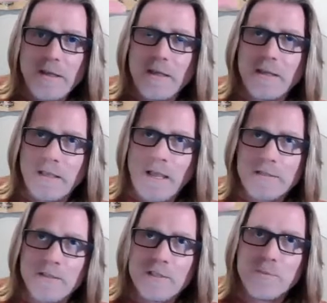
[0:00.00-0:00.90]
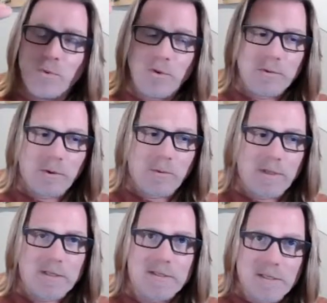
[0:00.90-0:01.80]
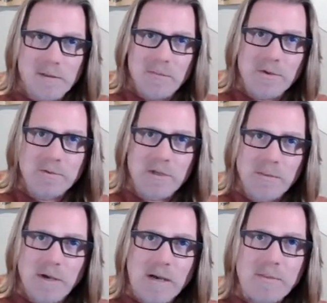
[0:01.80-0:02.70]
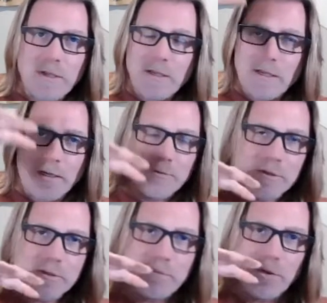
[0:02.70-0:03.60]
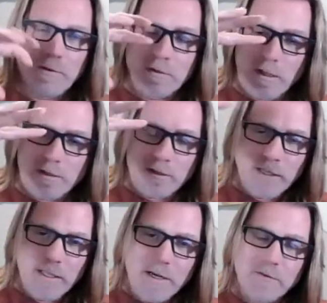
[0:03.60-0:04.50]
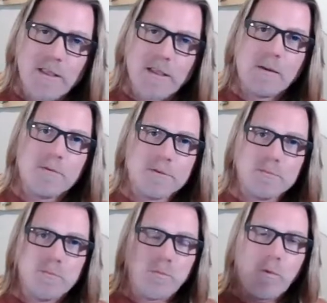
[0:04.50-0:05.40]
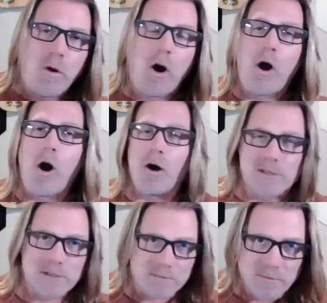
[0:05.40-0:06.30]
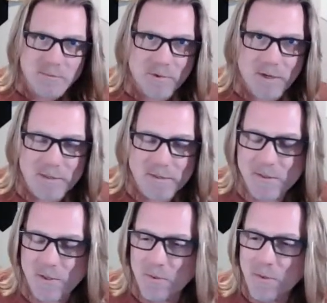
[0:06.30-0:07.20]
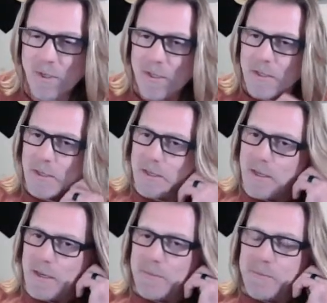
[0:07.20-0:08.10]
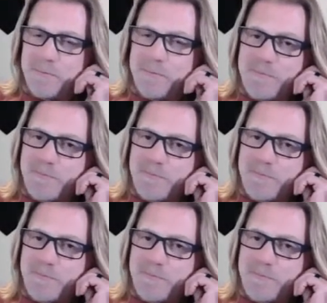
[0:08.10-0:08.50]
and got to this point where we could see the moon come up, and it was just beautiful. It, like, lit everything up. It was awesome, right? So um,